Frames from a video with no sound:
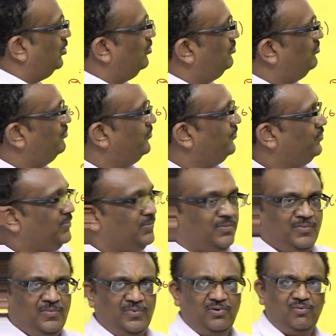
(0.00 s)
of.
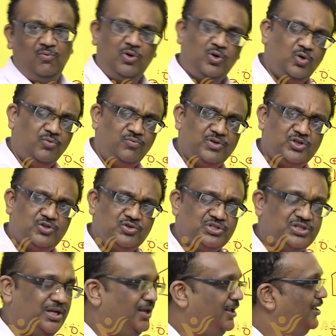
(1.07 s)
What do you wish to
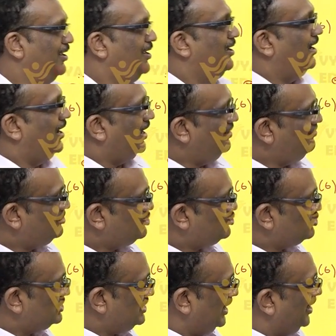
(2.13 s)
say? I wish to
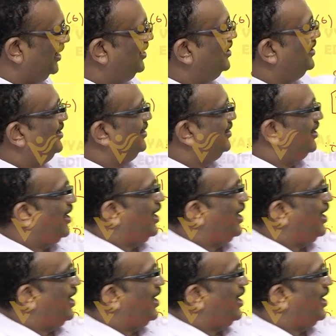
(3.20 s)
say that